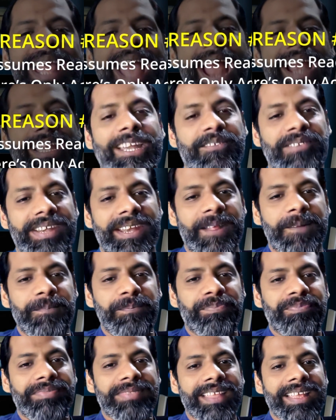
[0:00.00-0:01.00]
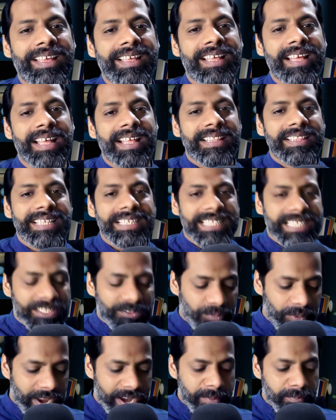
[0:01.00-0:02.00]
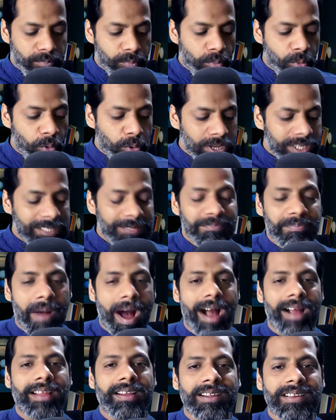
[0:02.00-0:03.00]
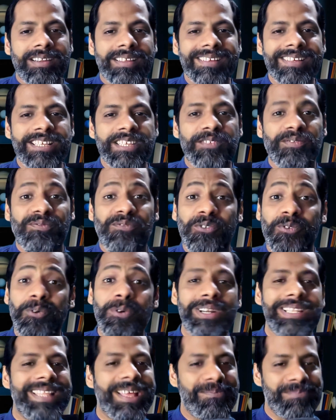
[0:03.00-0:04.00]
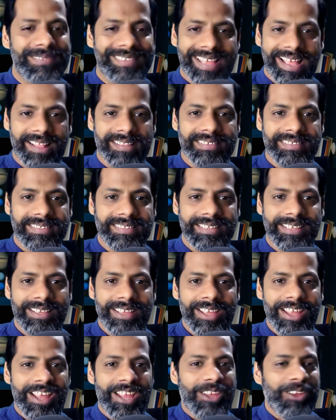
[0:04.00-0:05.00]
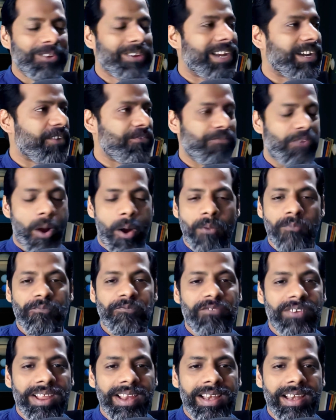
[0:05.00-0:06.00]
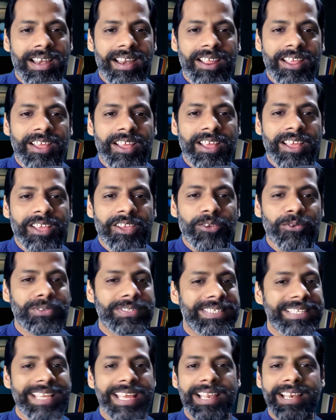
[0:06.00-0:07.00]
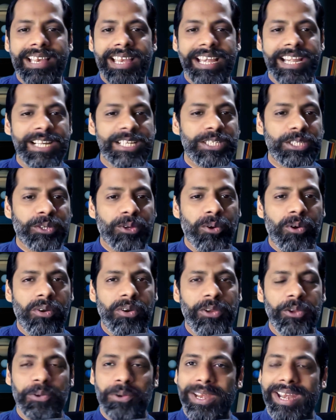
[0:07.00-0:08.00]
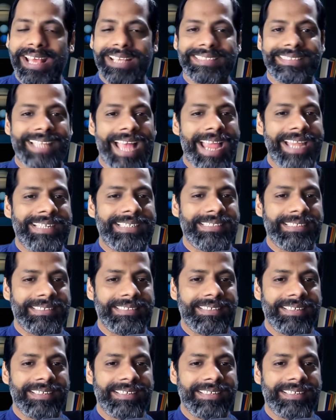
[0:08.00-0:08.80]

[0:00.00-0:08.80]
activity. This is where most marketers fool themselves. You get a form fill, you see a lead score, you get excited.